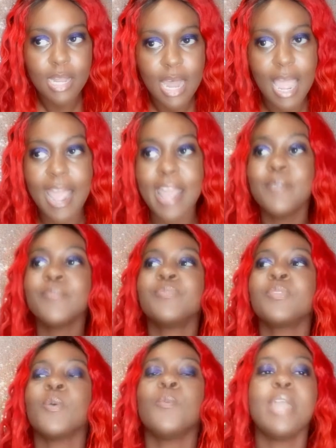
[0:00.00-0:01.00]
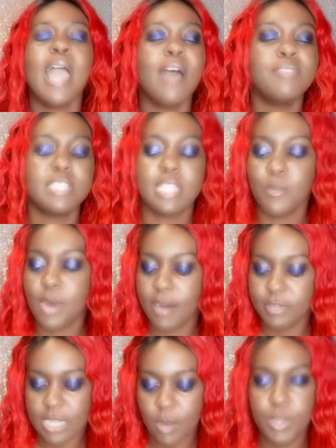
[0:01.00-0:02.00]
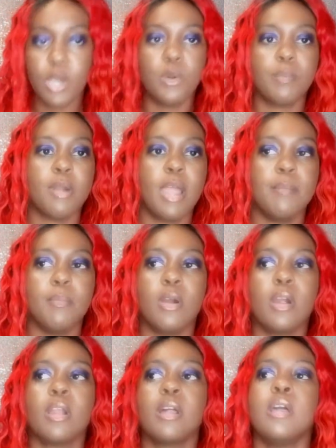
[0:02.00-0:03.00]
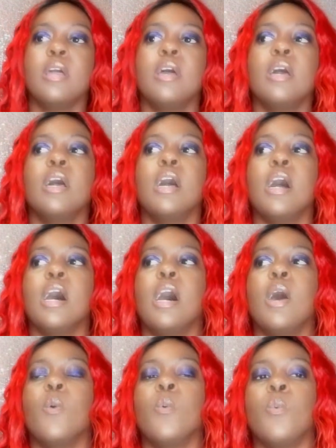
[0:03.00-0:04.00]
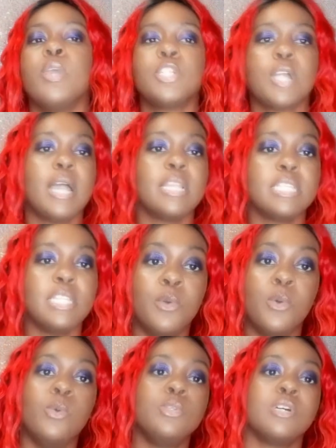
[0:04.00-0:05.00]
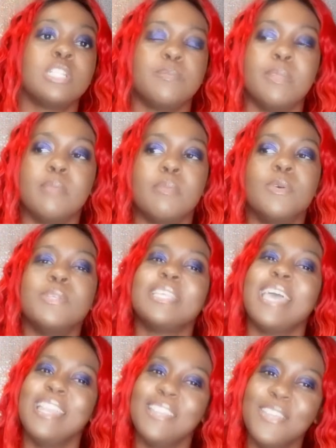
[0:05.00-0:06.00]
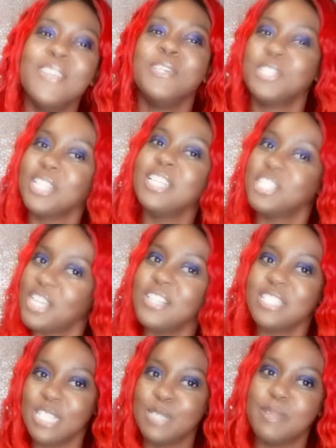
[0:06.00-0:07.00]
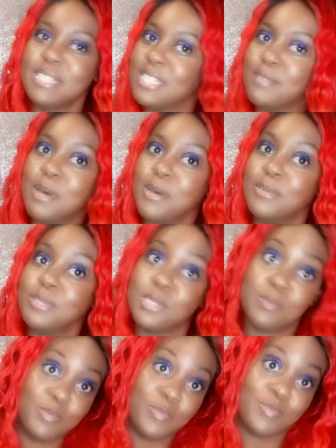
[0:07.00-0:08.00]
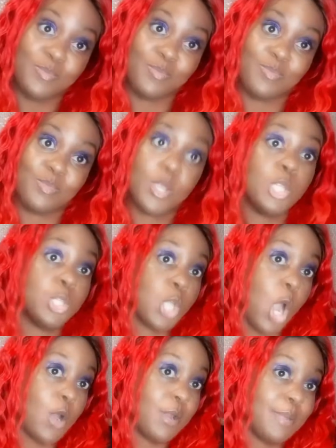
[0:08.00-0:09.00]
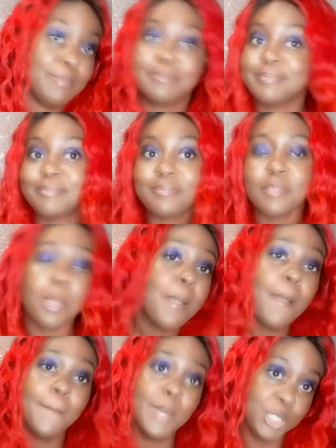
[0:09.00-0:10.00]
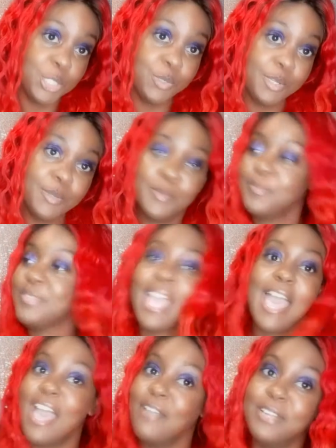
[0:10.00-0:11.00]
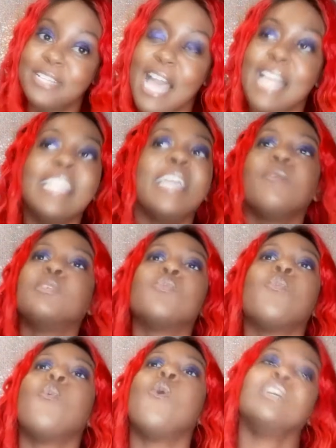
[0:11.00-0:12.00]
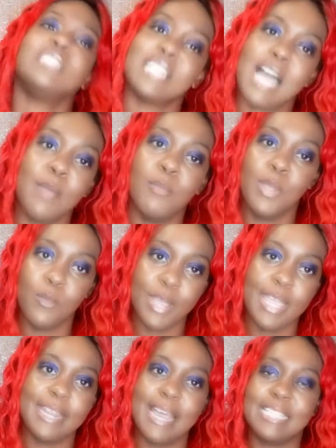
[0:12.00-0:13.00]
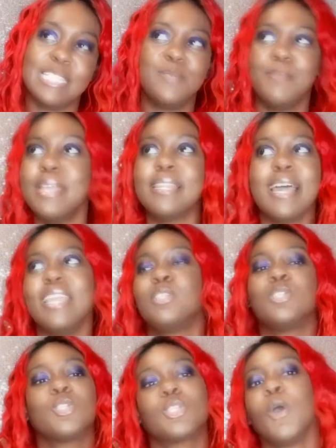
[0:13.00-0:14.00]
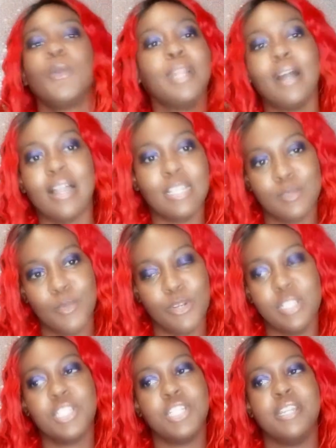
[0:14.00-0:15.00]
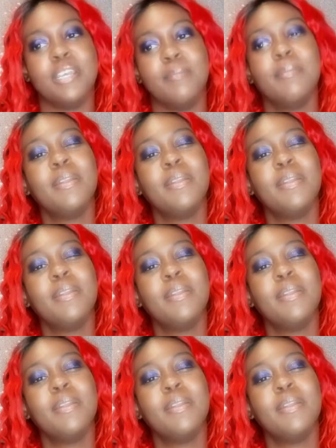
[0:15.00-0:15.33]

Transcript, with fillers: Like, we have this thing where every time we go to Primark, we try to who's going to spend the most. And usually Chelsea spends the most. I'm sorry. But you do. Every time. I think it was one time we went and I spent like $30 more than she did.